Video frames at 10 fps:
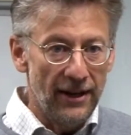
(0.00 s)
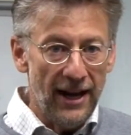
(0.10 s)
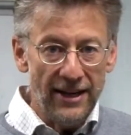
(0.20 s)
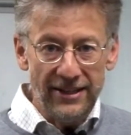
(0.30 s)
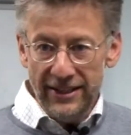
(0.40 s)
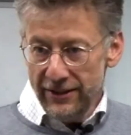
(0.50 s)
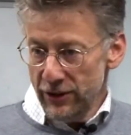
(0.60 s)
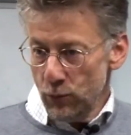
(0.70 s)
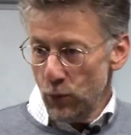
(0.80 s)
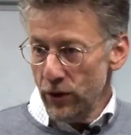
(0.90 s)
And
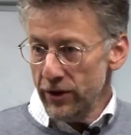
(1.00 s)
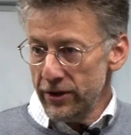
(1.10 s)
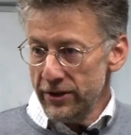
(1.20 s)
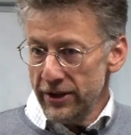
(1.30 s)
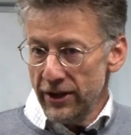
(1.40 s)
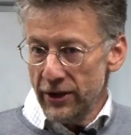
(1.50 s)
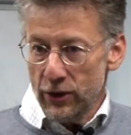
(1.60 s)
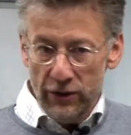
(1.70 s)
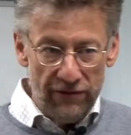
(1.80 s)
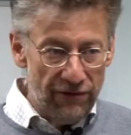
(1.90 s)
the word
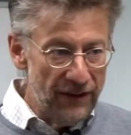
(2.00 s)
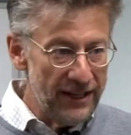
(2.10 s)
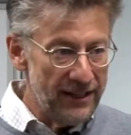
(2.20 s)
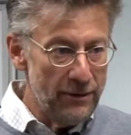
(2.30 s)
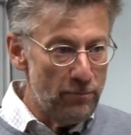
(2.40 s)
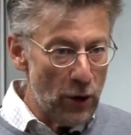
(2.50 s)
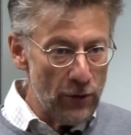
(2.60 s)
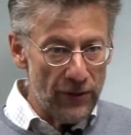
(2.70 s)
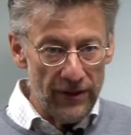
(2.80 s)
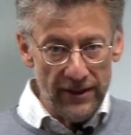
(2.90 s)
could fit in
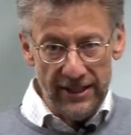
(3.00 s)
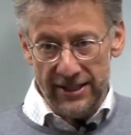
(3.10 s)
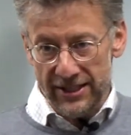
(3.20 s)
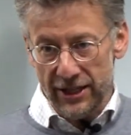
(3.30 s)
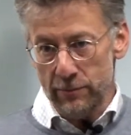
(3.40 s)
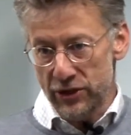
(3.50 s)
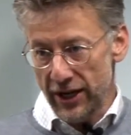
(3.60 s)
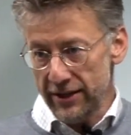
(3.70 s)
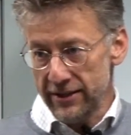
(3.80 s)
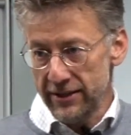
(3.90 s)
both the
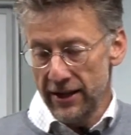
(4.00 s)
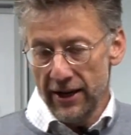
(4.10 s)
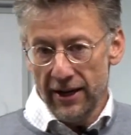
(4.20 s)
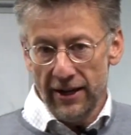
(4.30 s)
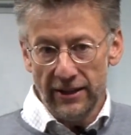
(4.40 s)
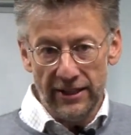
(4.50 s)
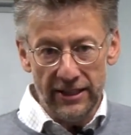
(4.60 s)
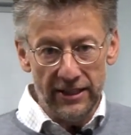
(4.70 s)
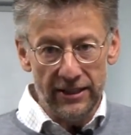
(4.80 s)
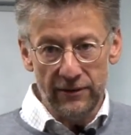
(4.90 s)
subject,
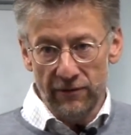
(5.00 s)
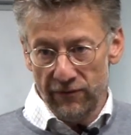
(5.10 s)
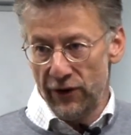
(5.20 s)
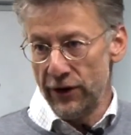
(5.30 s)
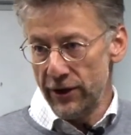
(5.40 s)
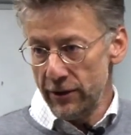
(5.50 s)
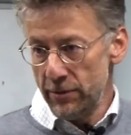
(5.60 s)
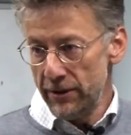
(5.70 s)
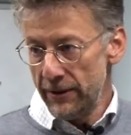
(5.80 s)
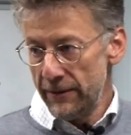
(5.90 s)
the
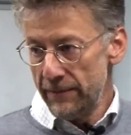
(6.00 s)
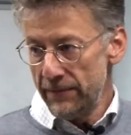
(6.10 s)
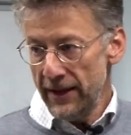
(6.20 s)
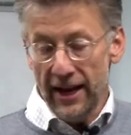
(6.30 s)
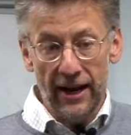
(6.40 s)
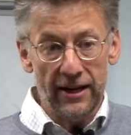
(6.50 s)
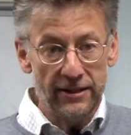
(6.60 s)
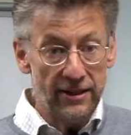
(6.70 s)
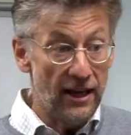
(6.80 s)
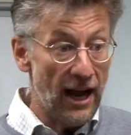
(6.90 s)
verb,
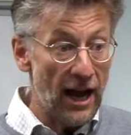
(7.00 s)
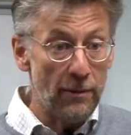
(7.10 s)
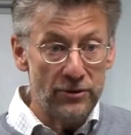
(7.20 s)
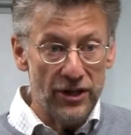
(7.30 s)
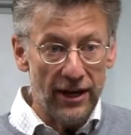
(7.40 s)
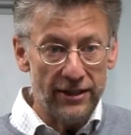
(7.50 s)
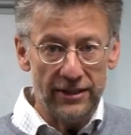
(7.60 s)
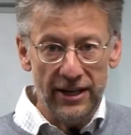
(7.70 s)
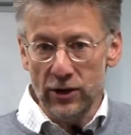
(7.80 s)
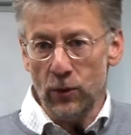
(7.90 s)
and the object
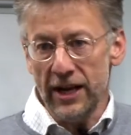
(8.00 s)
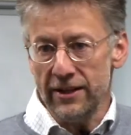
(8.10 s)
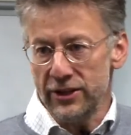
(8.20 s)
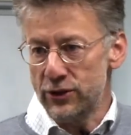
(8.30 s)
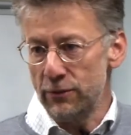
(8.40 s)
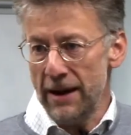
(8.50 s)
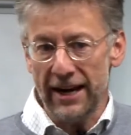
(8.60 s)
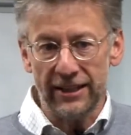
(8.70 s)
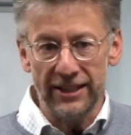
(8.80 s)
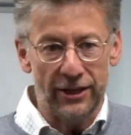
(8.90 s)
in a way that is
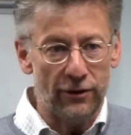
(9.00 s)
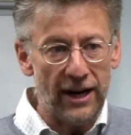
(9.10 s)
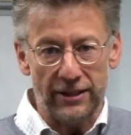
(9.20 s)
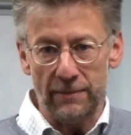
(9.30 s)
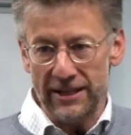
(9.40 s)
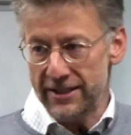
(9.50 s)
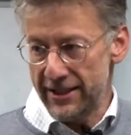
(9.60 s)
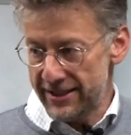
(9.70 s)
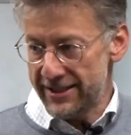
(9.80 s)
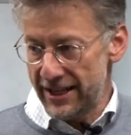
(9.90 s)
grammatically correct. I'm not
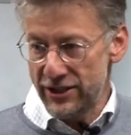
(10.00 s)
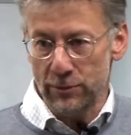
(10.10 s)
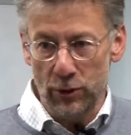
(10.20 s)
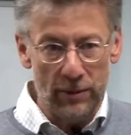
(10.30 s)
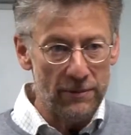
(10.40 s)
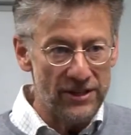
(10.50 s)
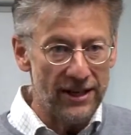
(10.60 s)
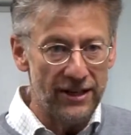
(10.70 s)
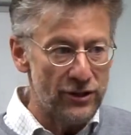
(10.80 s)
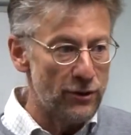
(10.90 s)
saying it's sensible, but I'm
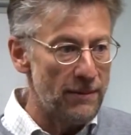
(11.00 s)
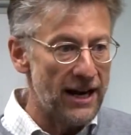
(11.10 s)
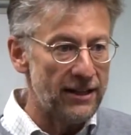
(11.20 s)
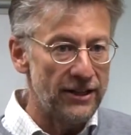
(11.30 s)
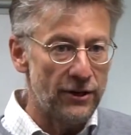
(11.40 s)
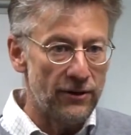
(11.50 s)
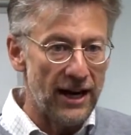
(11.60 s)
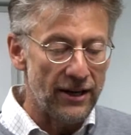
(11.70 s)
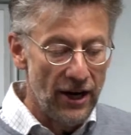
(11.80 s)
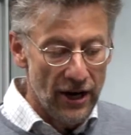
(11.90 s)
saying it's grammatically
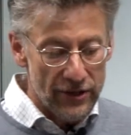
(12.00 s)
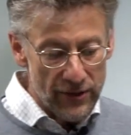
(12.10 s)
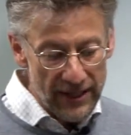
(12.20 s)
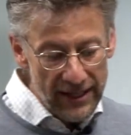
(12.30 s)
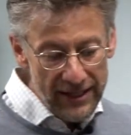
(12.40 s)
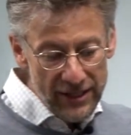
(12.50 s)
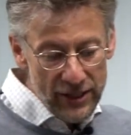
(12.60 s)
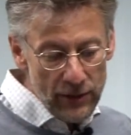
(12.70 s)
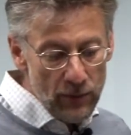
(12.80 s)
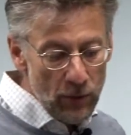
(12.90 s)
correct. So now
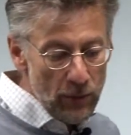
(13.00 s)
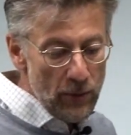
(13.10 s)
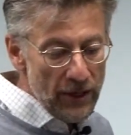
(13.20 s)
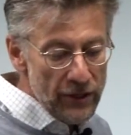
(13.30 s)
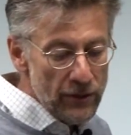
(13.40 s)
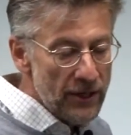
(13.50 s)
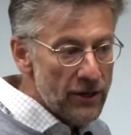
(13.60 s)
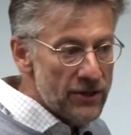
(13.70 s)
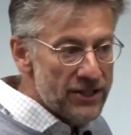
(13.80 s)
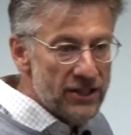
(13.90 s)
what we want to do
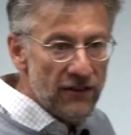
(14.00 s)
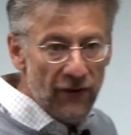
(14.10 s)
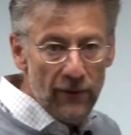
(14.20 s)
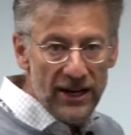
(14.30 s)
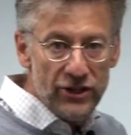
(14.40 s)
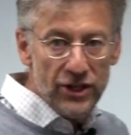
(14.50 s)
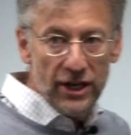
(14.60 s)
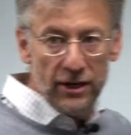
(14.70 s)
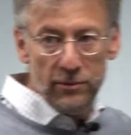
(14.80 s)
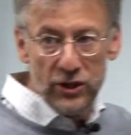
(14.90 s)
here is
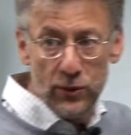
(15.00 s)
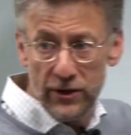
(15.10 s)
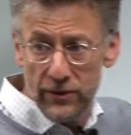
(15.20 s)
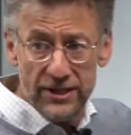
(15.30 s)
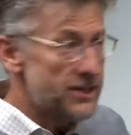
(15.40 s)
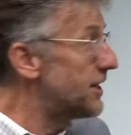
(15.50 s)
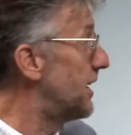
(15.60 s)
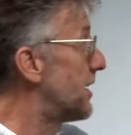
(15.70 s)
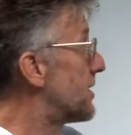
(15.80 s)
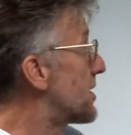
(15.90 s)
differentiate between risk in the
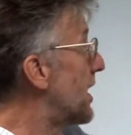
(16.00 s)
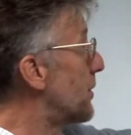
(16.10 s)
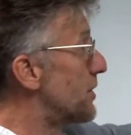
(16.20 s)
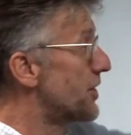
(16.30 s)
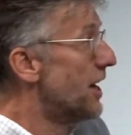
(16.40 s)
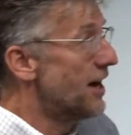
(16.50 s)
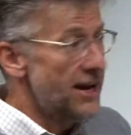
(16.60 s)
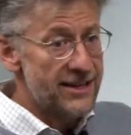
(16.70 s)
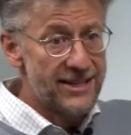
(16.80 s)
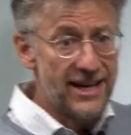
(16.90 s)
English language as a